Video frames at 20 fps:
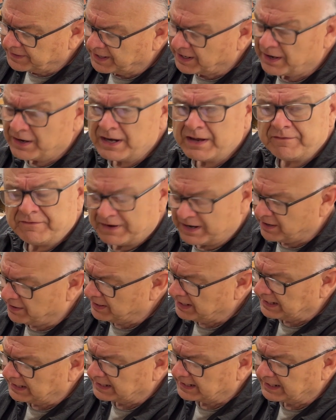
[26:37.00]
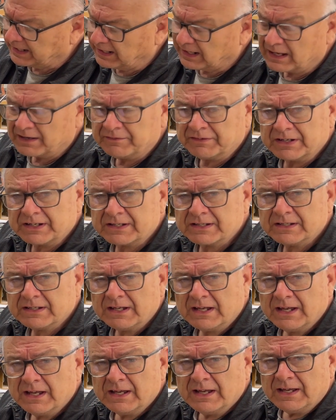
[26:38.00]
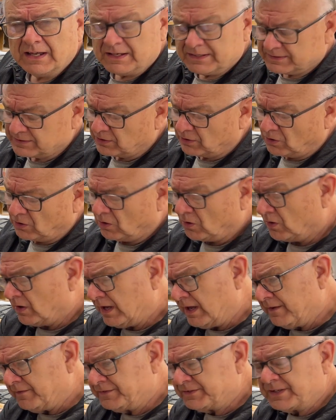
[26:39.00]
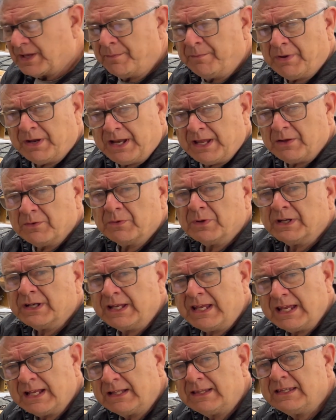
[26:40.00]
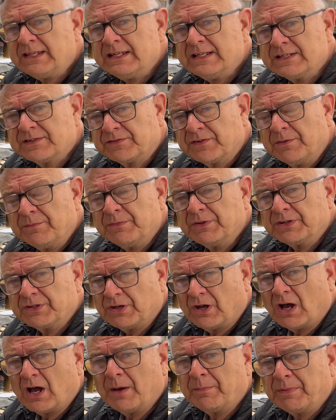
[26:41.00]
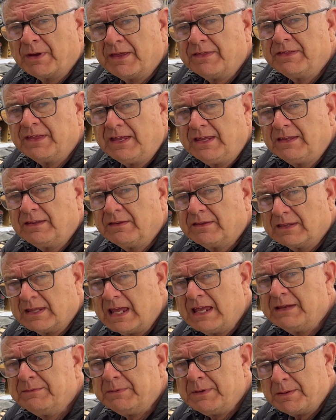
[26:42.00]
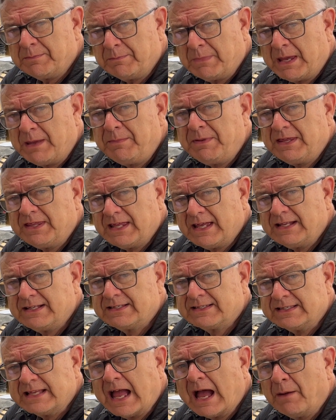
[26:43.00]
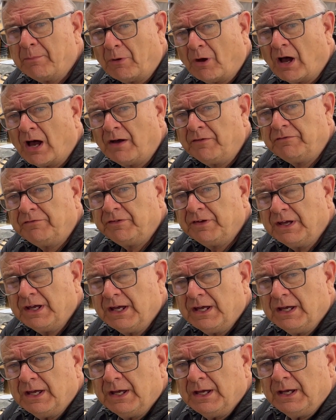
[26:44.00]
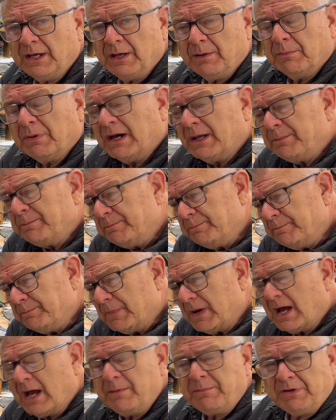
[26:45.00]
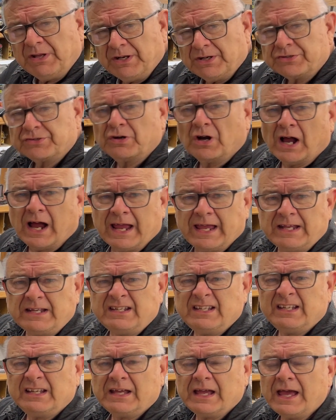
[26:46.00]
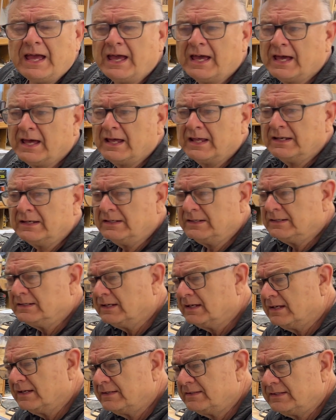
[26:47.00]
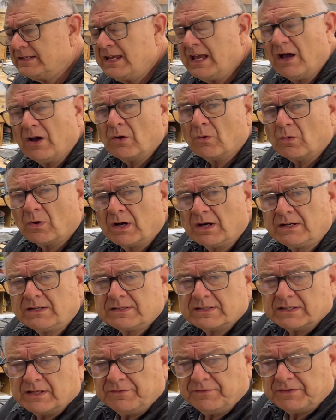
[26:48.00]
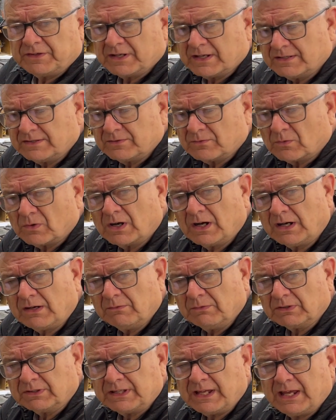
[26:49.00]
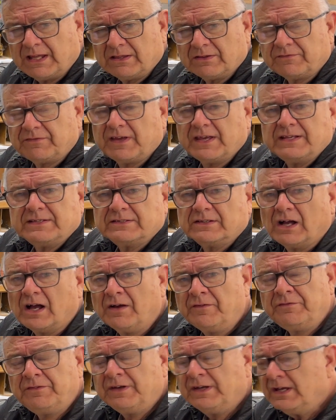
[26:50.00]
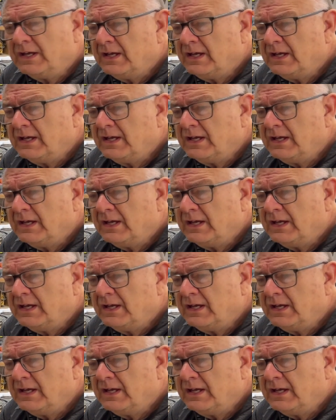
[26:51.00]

very, very little of it. So if somebody would hit these from the top, I think maybe they'd snap off. But I'm going to try it and see how it works. And if it doesn't work, we'll take the face off